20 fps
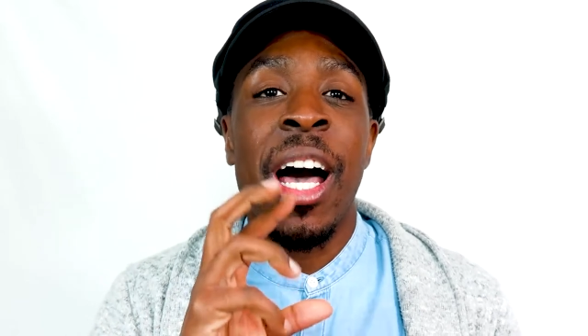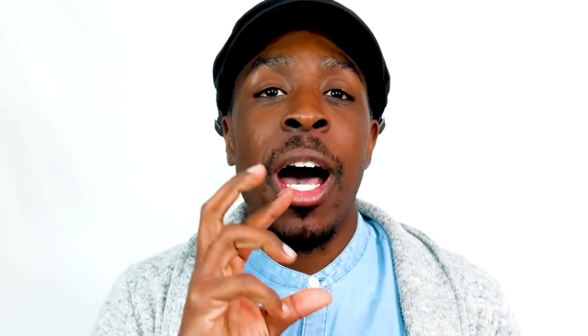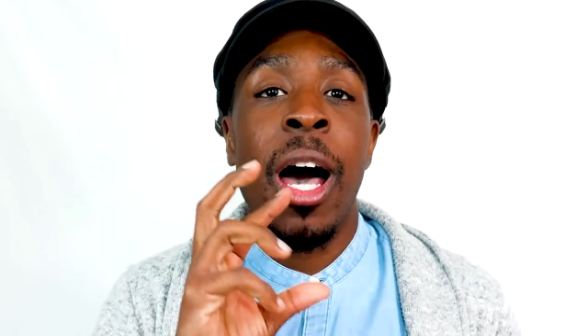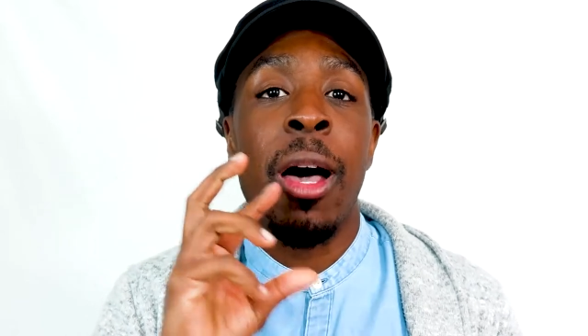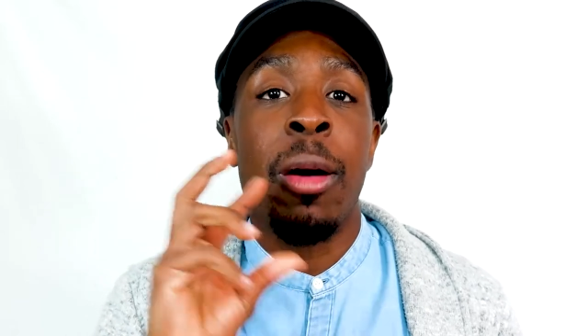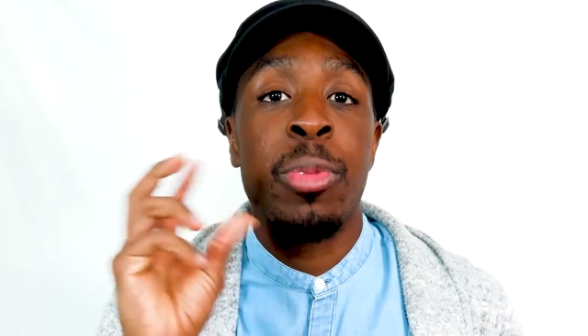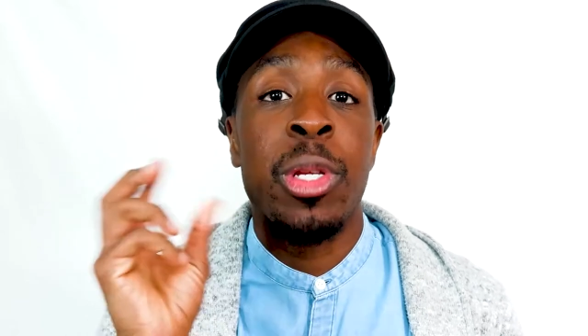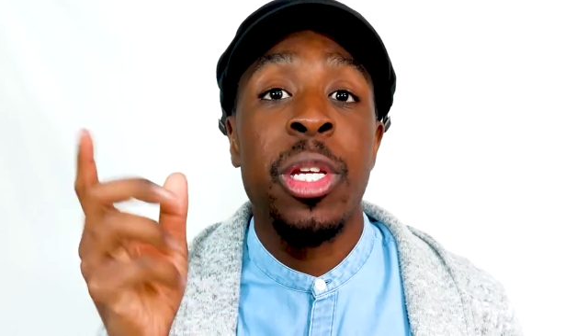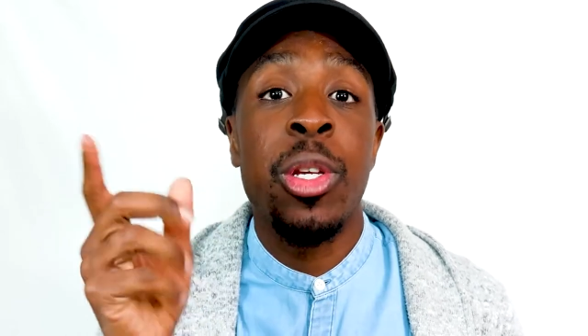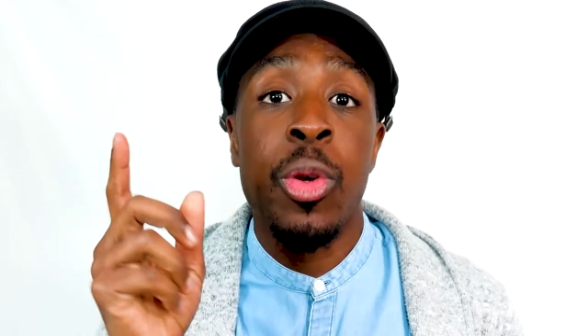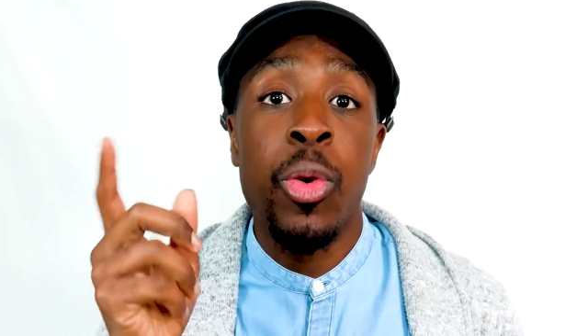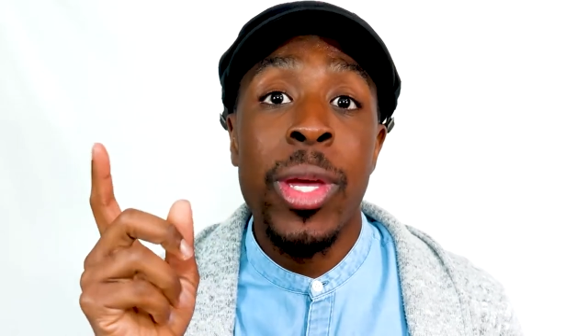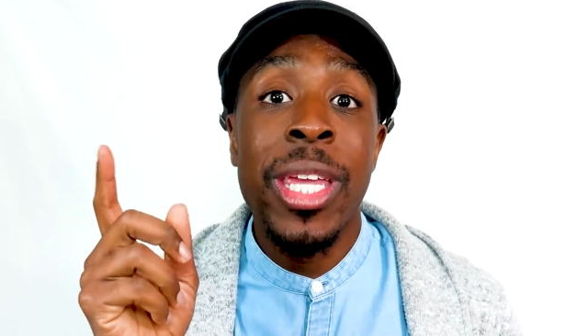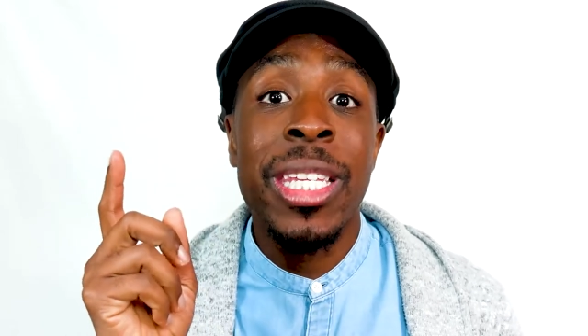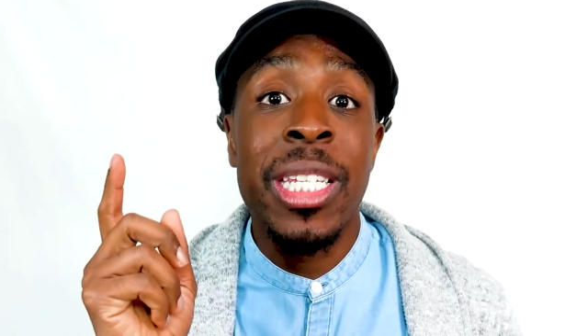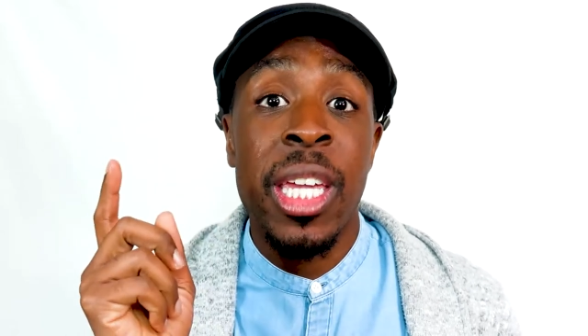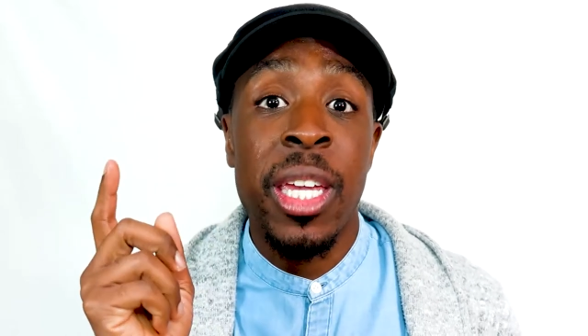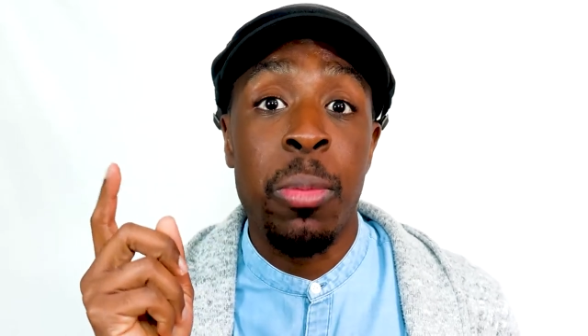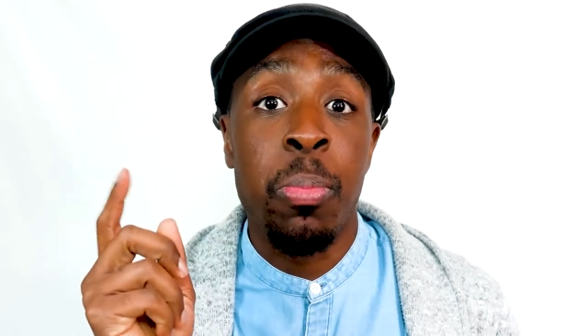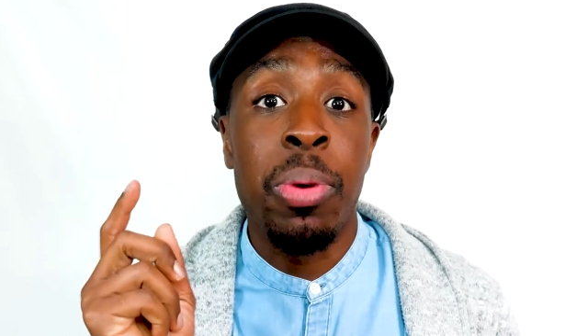Um, to do
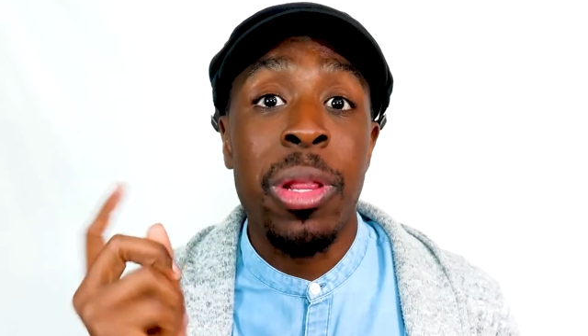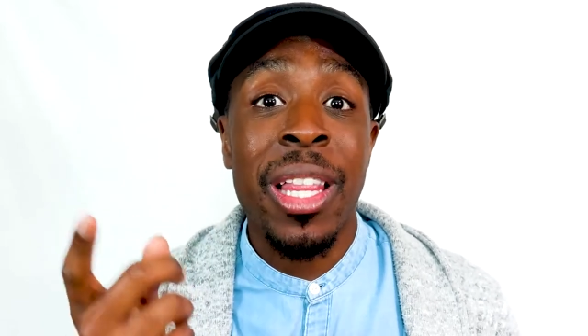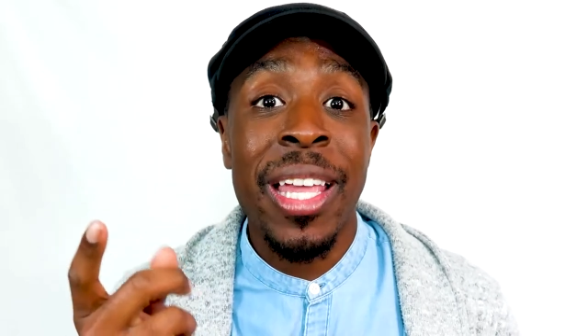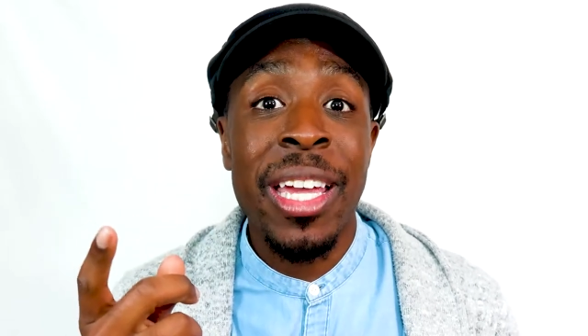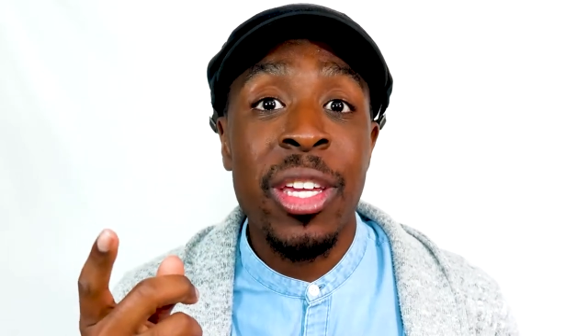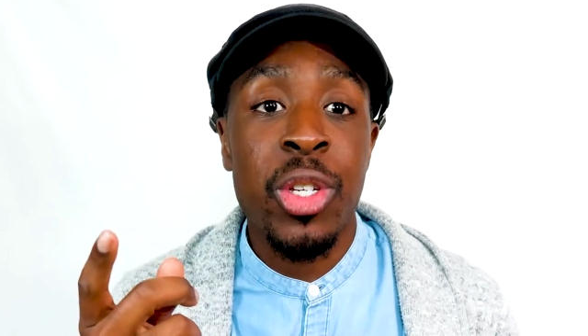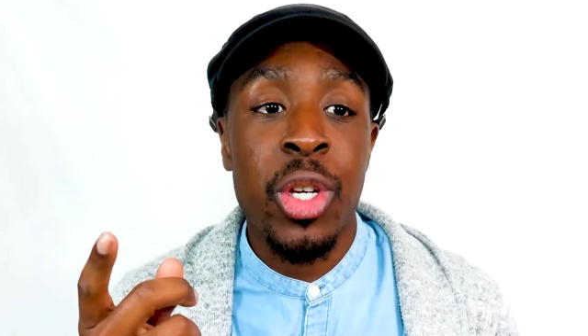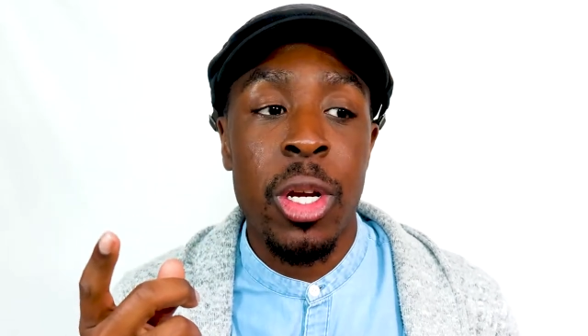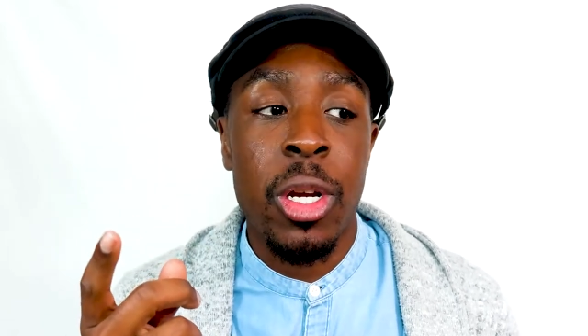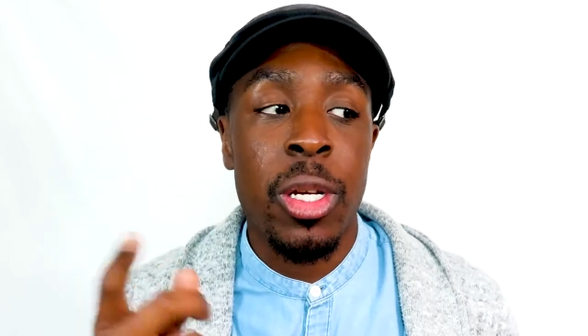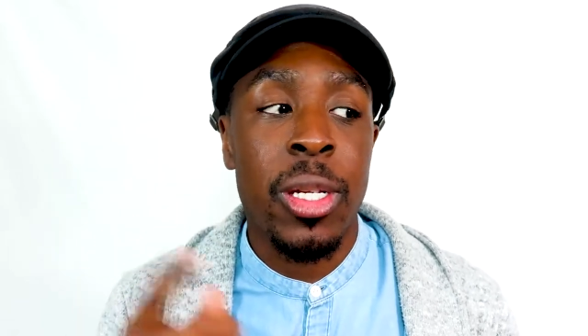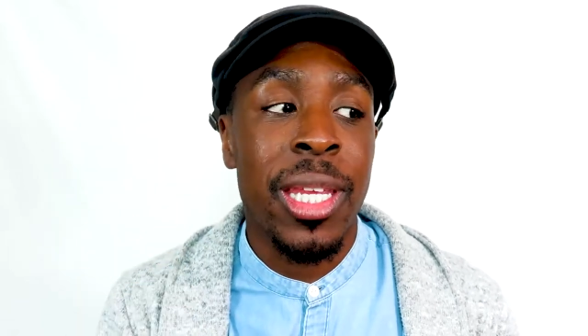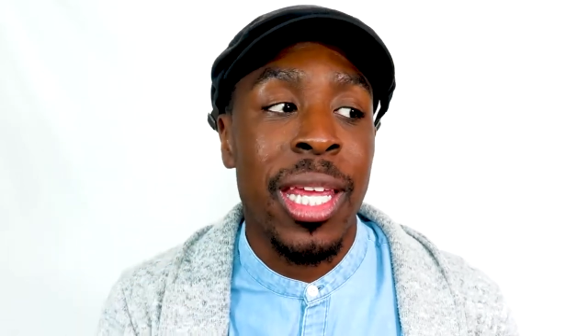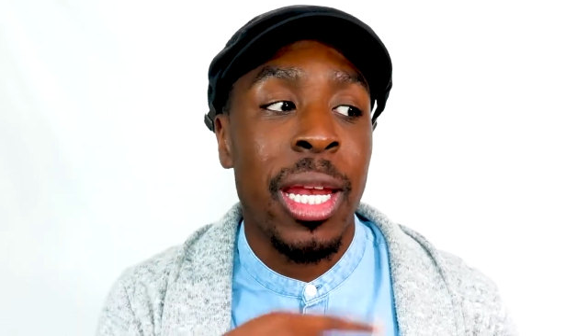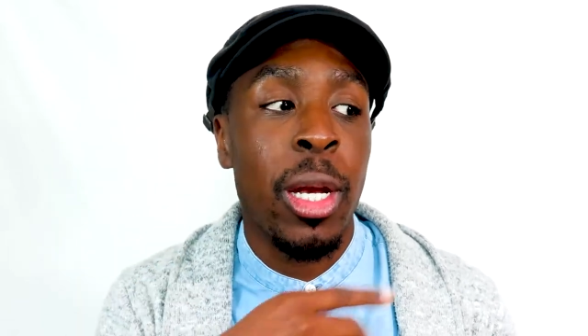His good pleasures,